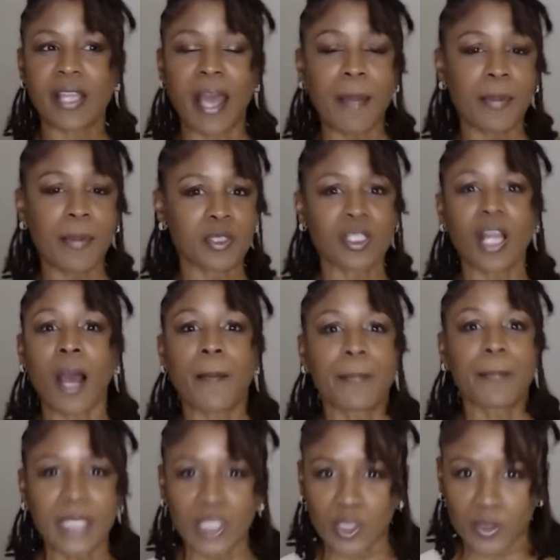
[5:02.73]
That person
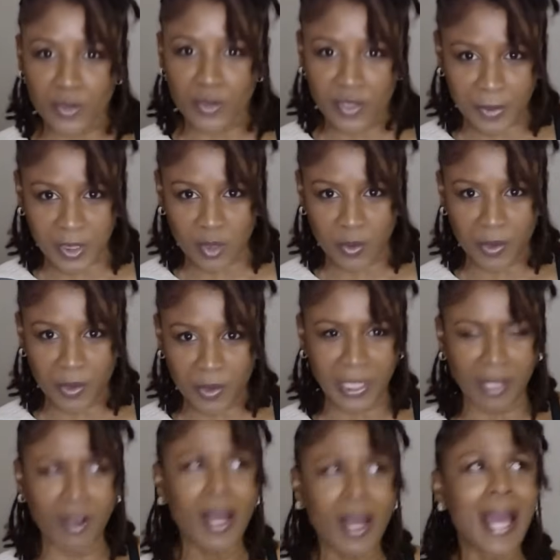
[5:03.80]
appears to be doing
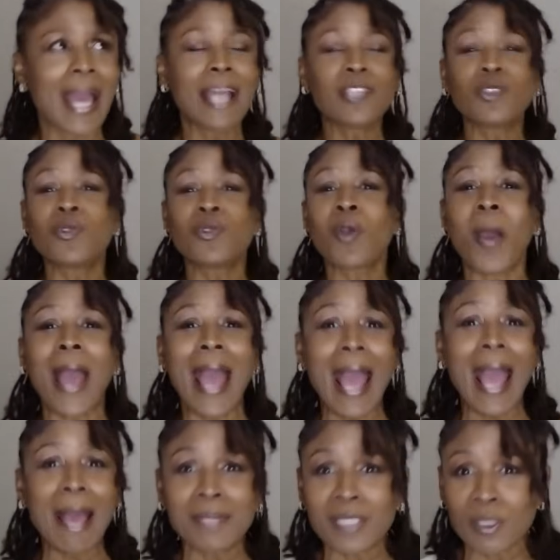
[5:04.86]
well. And you know
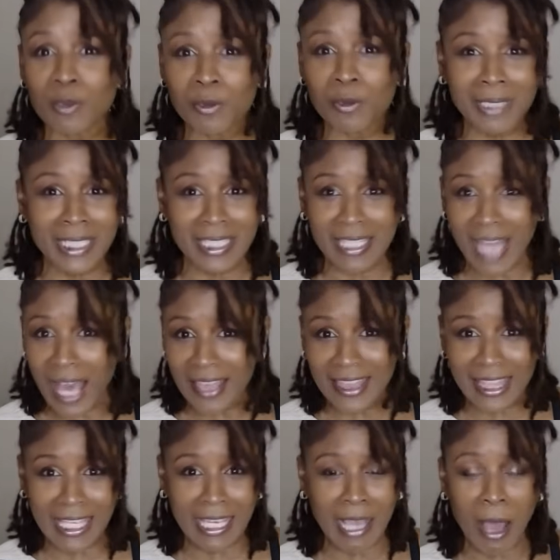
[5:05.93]
absolutely
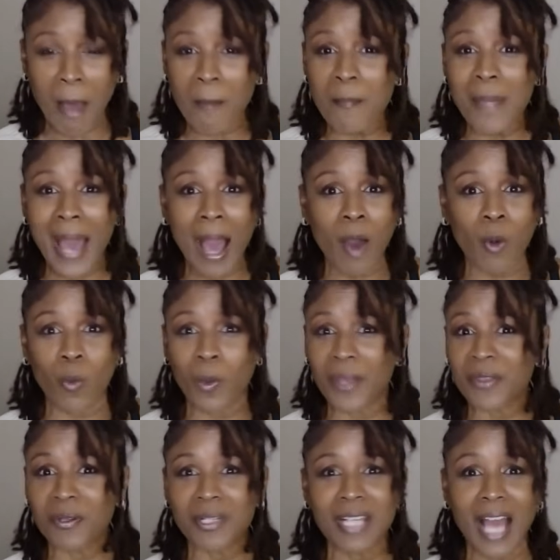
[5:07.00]
nothing about
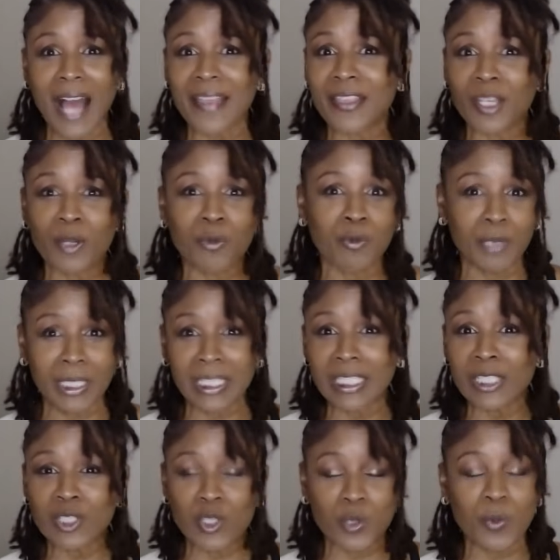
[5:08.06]
whether or not they're
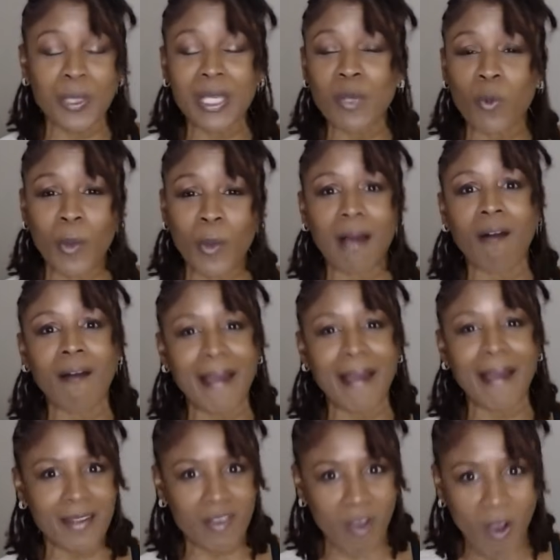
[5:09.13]
really doing well
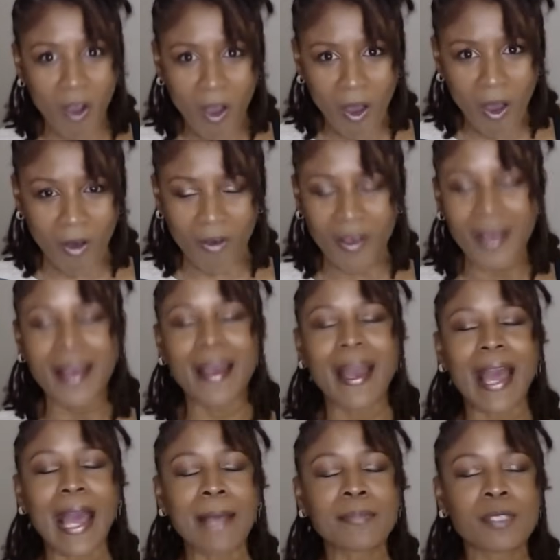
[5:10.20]
at all.
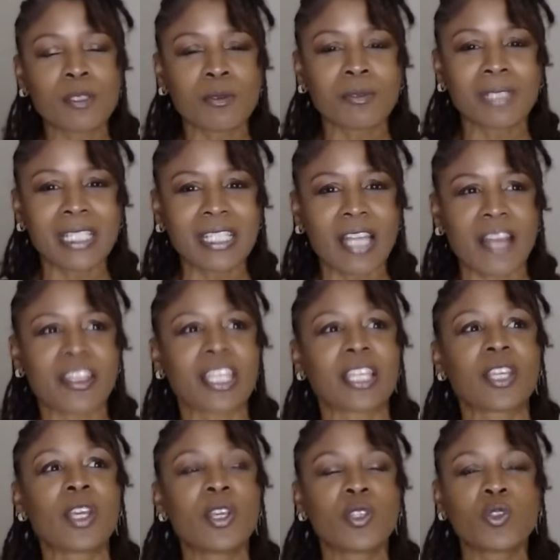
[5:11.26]
Absolutely
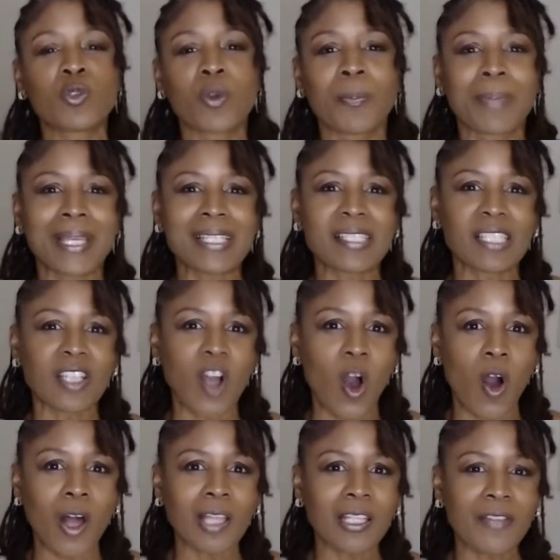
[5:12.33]
nothing. You're basing
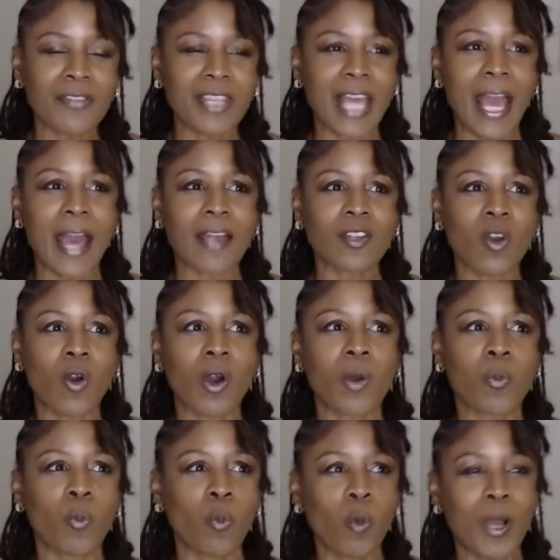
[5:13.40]
all of that on
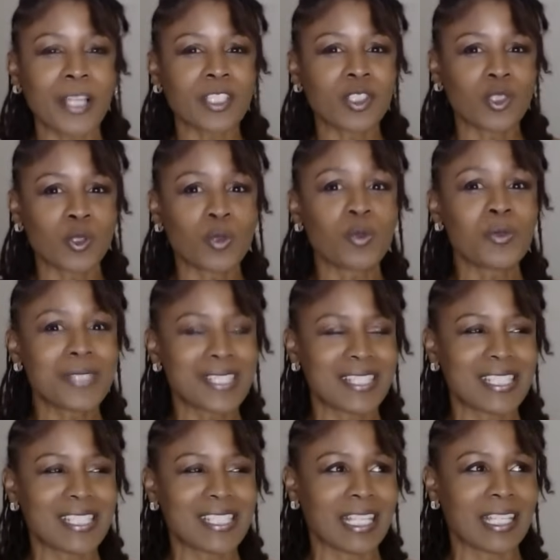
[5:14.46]
what you
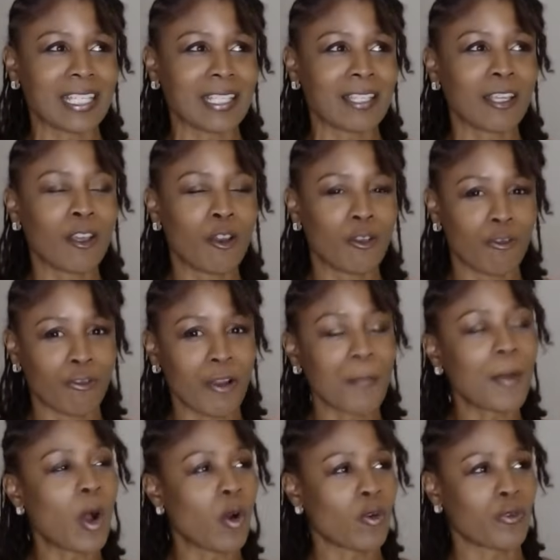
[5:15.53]
see from
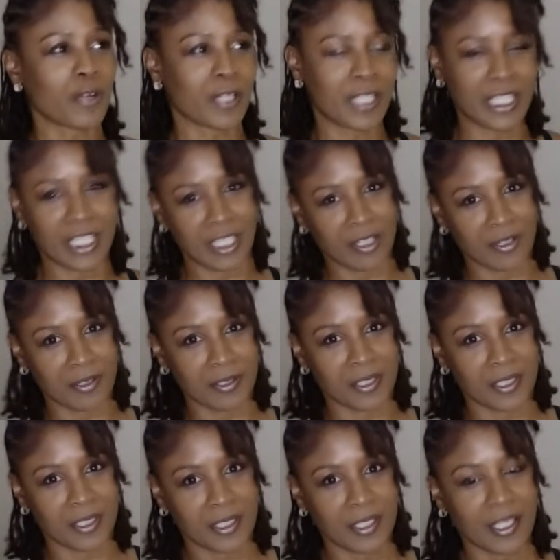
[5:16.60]
over here.
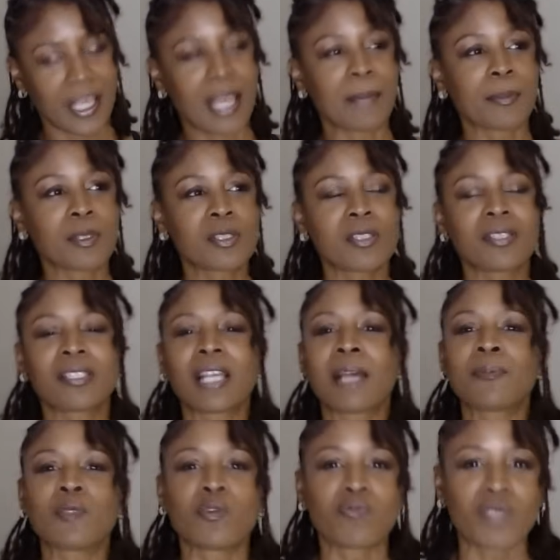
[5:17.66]
And most of the
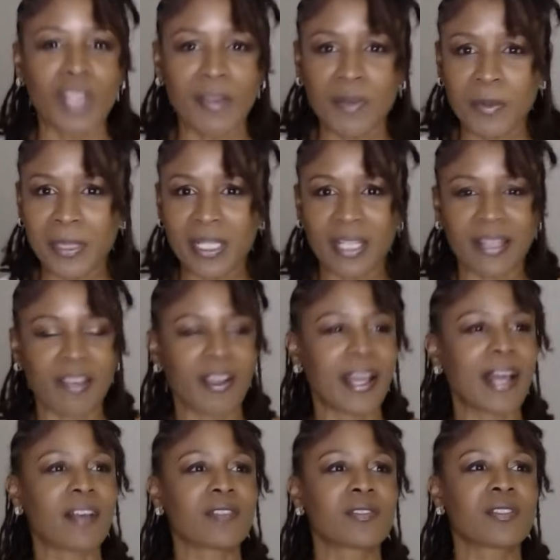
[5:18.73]
time, you've never been in their
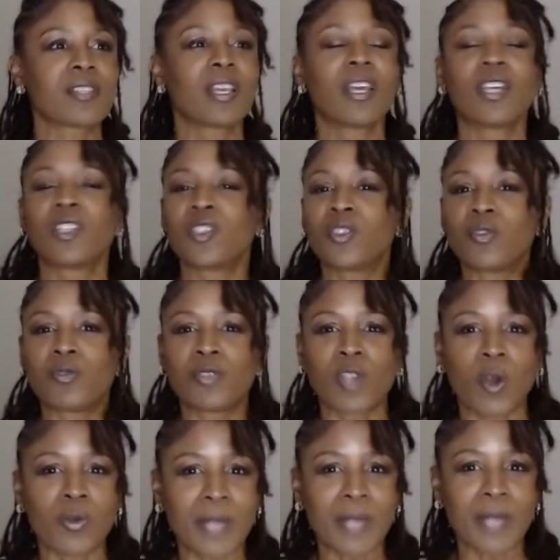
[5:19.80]
house. You
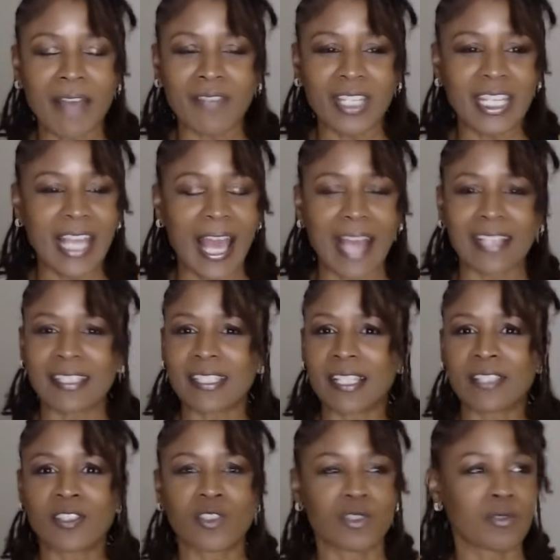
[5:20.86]
don't have any
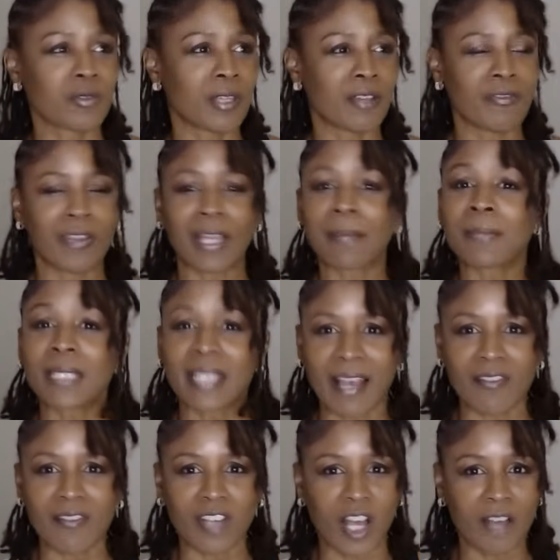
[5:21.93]
access to their family to
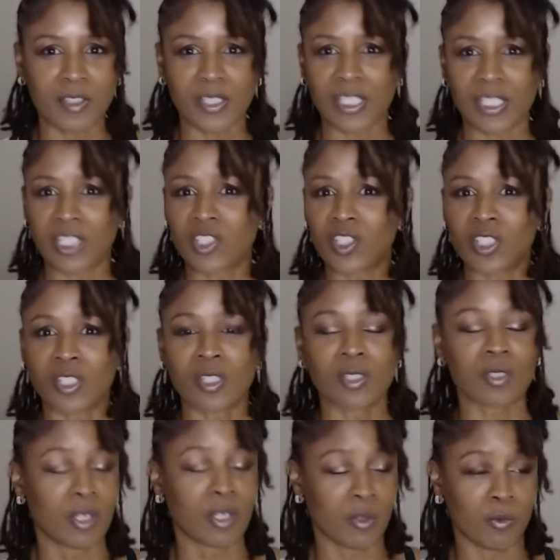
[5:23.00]
have conversations
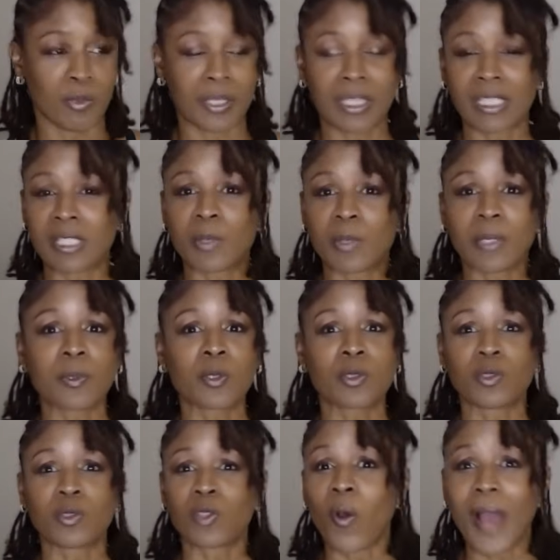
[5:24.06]
with these people.
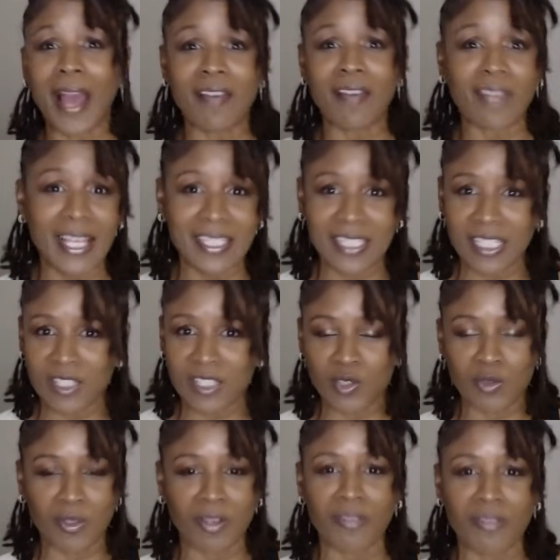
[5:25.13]
You don't have access
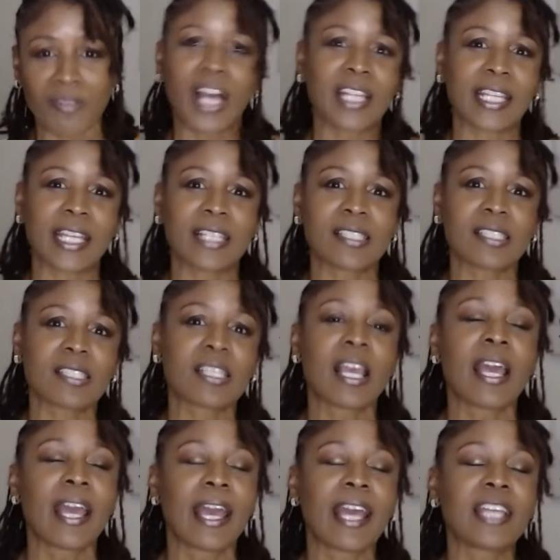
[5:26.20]
to their finances.
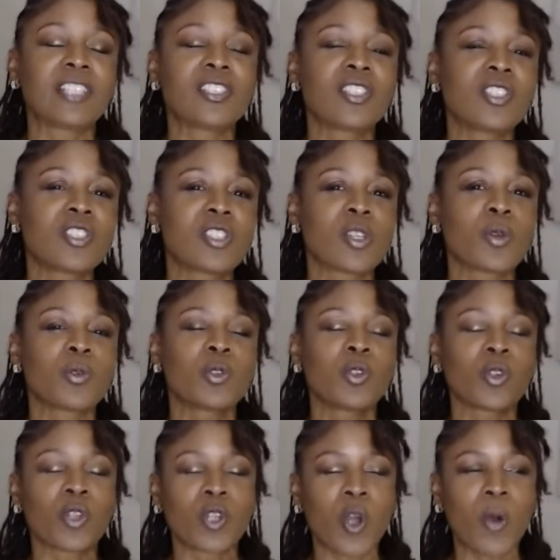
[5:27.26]
And so
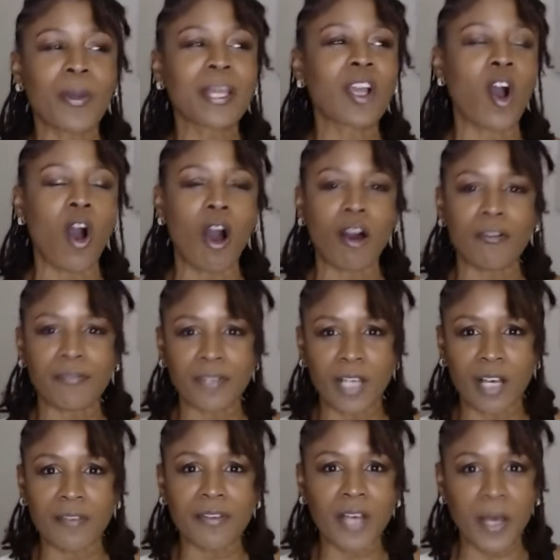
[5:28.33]
you're going off
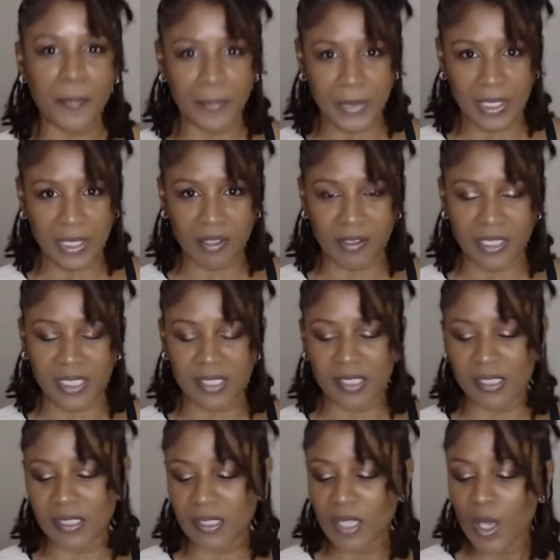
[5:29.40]
of
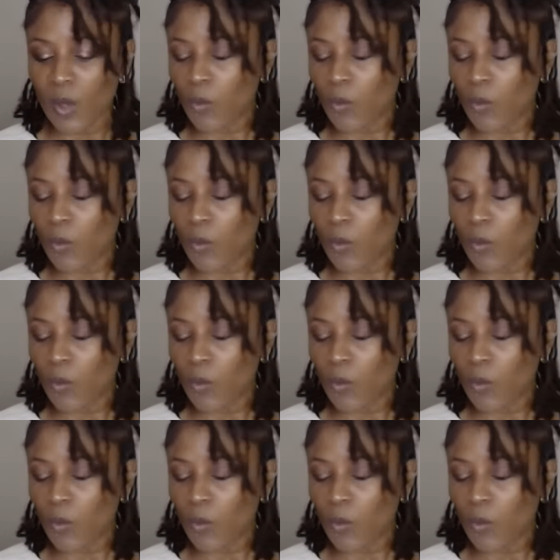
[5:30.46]
appearances.